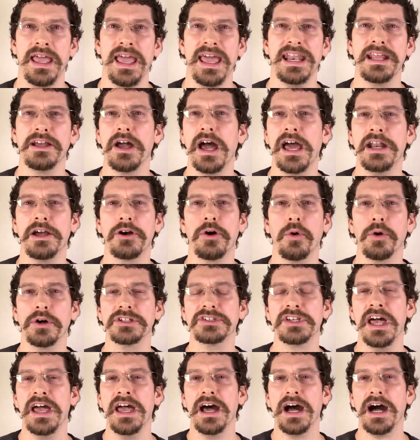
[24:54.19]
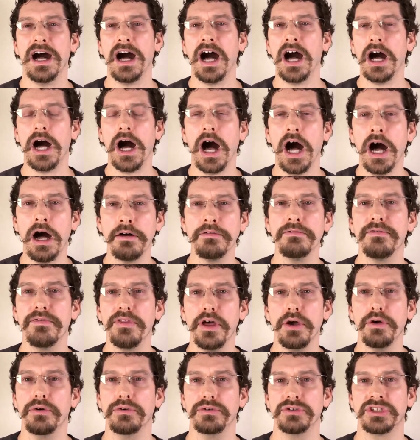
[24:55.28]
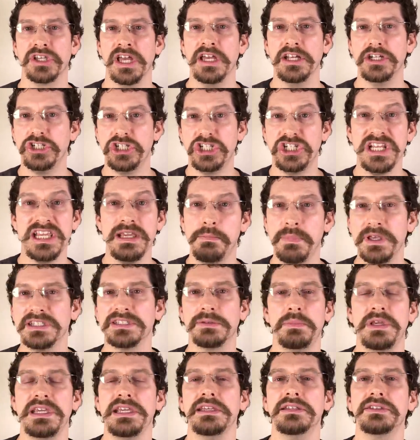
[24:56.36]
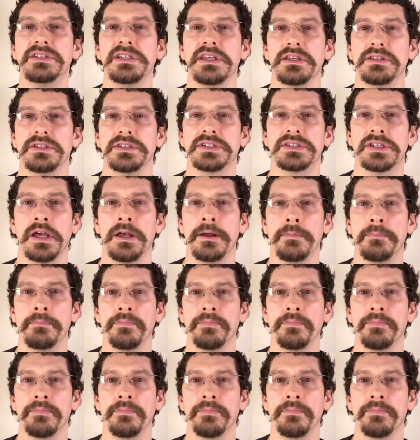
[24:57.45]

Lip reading: And of course, of those cheapest pieces,